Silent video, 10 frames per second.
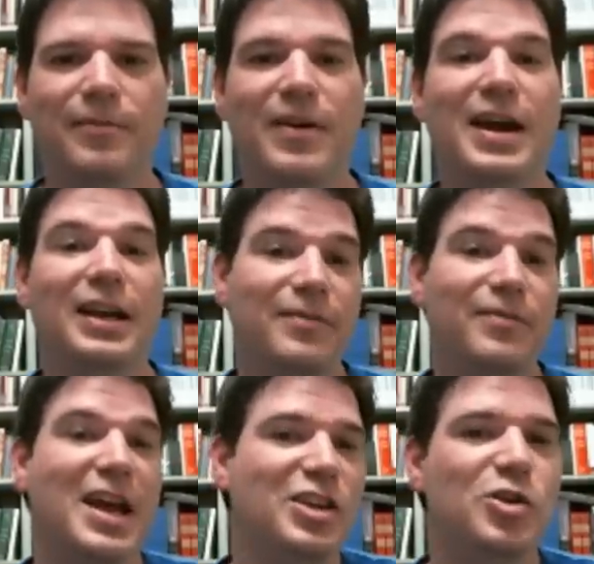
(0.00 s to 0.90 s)
finally
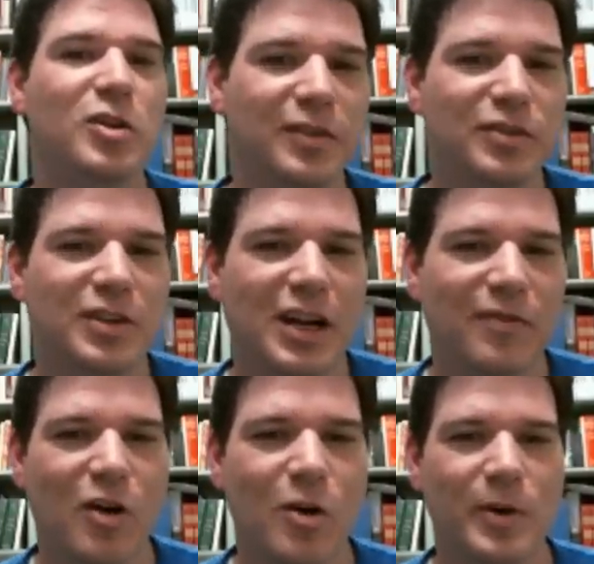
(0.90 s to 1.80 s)
for that unit of study
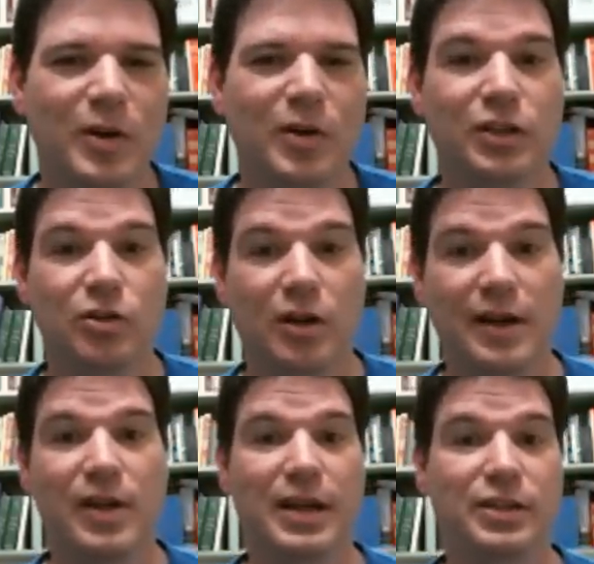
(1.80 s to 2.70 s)
for hermeneutics, you'll
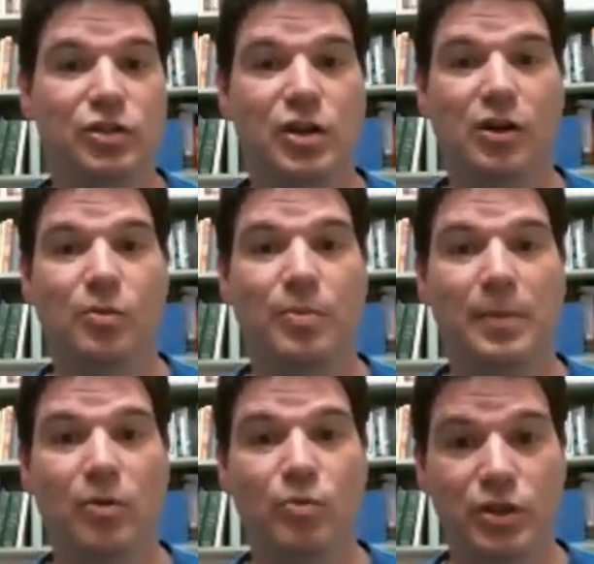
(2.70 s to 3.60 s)
have the exegetical
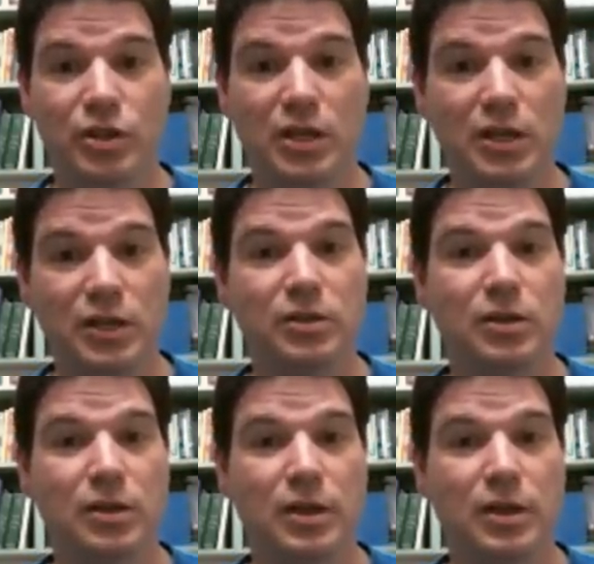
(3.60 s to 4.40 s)
paper, which is